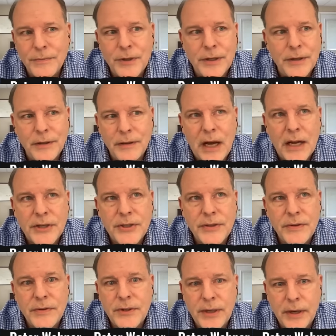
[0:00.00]
within the last
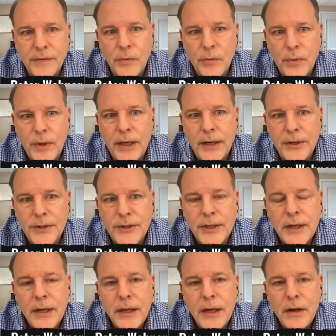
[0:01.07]
several weeks
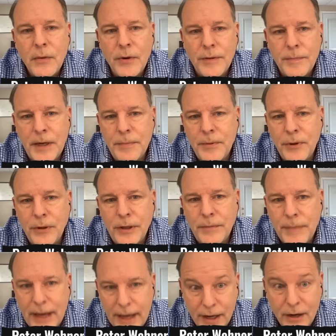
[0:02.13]
with people in
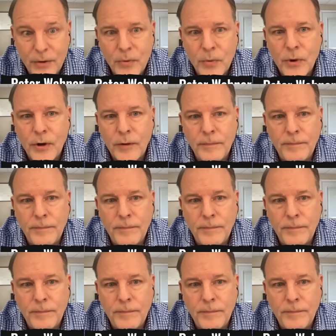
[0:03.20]
MAGA world